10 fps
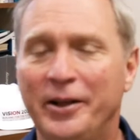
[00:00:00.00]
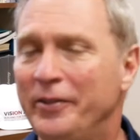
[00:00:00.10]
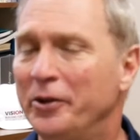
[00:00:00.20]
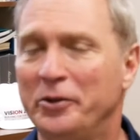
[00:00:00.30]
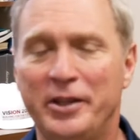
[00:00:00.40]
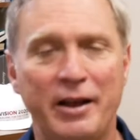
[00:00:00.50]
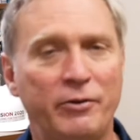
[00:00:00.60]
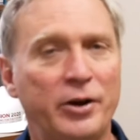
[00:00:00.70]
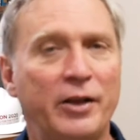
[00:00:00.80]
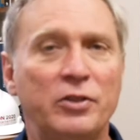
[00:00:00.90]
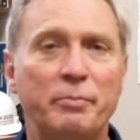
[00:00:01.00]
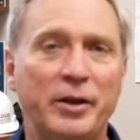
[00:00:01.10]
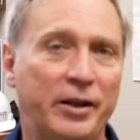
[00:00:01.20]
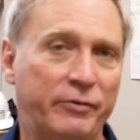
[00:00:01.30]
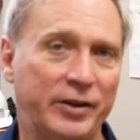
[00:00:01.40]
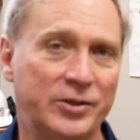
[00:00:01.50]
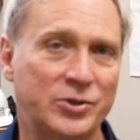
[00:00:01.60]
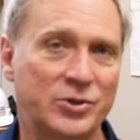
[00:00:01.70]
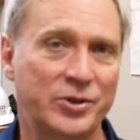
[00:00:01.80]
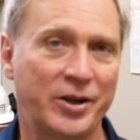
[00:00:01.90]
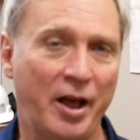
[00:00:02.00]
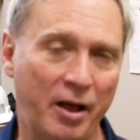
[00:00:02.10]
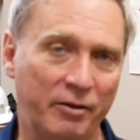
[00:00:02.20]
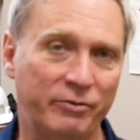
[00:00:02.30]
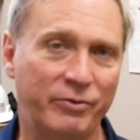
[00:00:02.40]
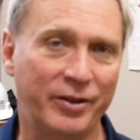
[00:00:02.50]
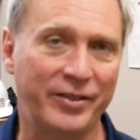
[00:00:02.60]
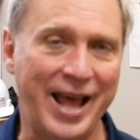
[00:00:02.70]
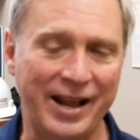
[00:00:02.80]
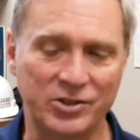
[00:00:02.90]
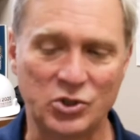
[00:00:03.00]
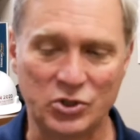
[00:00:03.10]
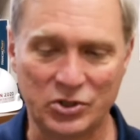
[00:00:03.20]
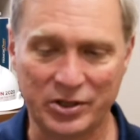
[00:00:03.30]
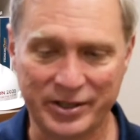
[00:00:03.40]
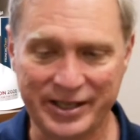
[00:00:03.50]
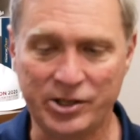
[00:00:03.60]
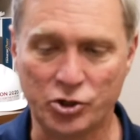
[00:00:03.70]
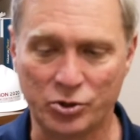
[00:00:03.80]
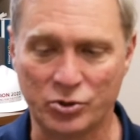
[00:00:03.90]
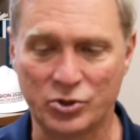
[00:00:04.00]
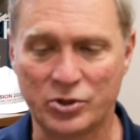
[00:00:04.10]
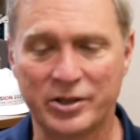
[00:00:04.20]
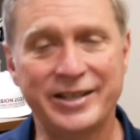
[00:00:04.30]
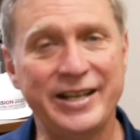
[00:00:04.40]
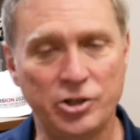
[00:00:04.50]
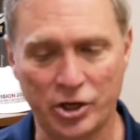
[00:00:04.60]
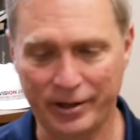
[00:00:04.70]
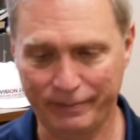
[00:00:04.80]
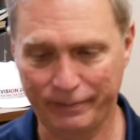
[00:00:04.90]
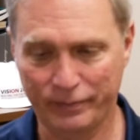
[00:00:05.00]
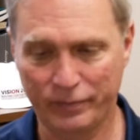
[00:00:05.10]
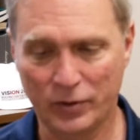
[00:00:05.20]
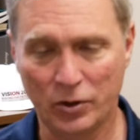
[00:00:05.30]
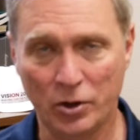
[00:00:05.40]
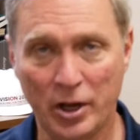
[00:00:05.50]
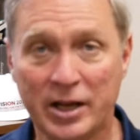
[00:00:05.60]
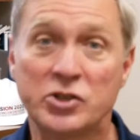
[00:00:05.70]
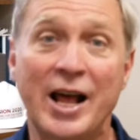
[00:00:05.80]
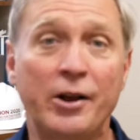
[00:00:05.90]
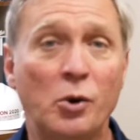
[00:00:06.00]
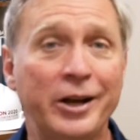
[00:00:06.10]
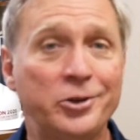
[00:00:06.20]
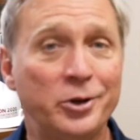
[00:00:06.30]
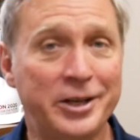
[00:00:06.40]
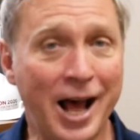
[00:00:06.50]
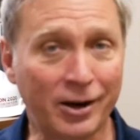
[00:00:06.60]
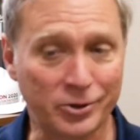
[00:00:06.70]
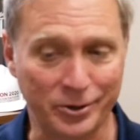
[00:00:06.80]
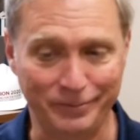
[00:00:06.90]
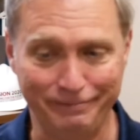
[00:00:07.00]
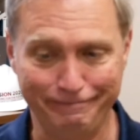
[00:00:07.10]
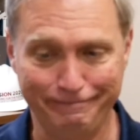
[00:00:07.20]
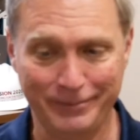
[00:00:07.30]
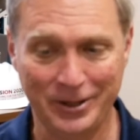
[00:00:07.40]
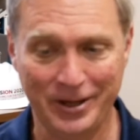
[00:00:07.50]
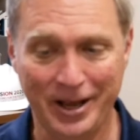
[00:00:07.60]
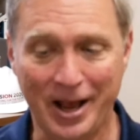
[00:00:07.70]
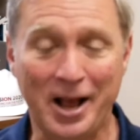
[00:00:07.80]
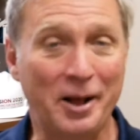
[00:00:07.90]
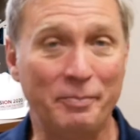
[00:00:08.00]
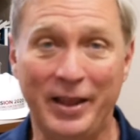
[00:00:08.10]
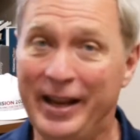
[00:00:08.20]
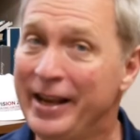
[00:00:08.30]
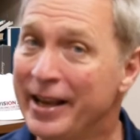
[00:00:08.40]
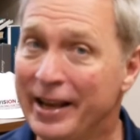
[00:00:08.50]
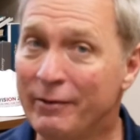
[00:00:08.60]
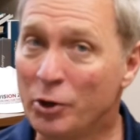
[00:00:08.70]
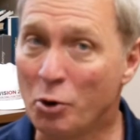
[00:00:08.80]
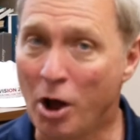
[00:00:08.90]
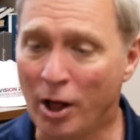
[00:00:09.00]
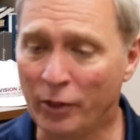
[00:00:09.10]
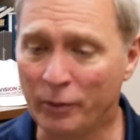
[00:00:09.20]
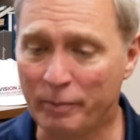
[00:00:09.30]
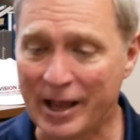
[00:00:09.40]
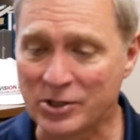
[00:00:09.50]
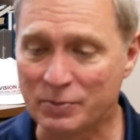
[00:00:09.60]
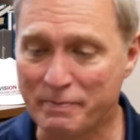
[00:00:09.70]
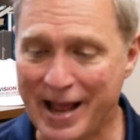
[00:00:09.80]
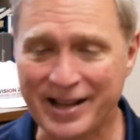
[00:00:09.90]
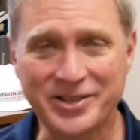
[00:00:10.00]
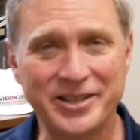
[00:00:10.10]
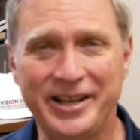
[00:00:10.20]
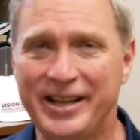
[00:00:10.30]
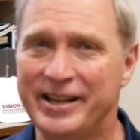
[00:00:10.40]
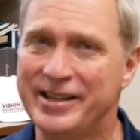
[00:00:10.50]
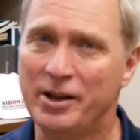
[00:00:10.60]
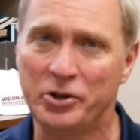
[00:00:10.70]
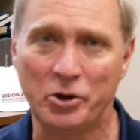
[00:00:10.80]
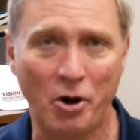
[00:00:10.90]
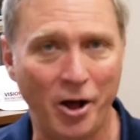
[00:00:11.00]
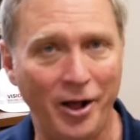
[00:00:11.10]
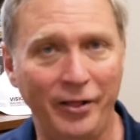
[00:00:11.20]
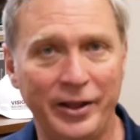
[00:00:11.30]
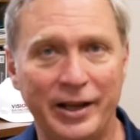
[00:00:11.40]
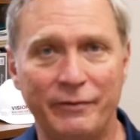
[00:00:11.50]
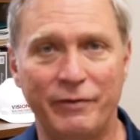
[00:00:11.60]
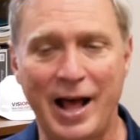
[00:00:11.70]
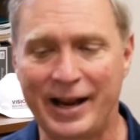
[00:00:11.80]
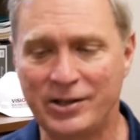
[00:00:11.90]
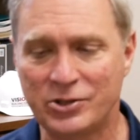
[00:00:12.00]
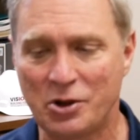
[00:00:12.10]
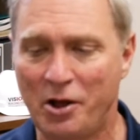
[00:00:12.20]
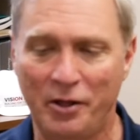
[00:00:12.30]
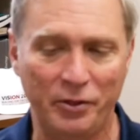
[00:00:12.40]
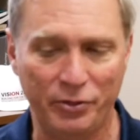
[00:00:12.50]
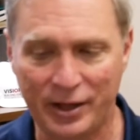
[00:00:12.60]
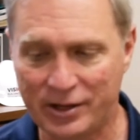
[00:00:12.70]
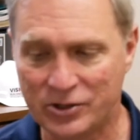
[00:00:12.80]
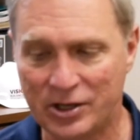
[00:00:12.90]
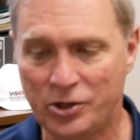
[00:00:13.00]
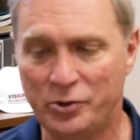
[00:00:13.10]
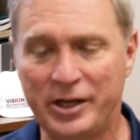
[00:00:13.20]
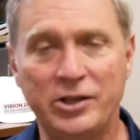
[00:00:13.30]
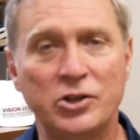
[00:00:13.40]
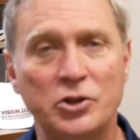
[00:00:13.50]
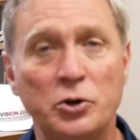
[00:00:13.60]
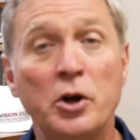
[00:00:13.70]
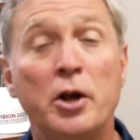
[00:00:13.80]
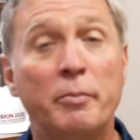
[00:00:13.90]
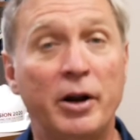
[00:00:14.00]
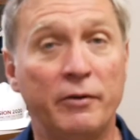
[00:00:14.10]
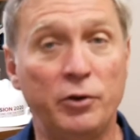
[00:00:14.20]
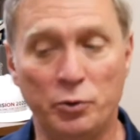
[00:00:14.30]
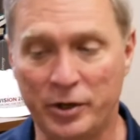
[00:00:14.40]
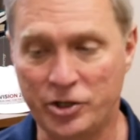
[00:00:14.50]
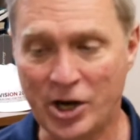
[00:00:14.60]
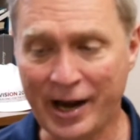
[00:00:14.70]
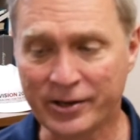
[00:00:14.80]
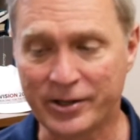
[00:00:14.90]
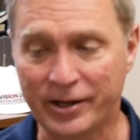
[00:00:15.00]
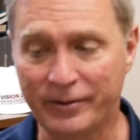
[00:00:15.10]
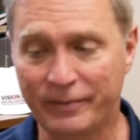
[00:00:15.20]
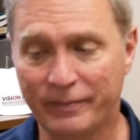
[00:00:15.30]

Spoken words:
they'll never get the benefits of that teacher's teaching. It's like going to a doctor. He can give you all the best medicine, he can tell you all the advice, all the things that you need to do, but if you reject it,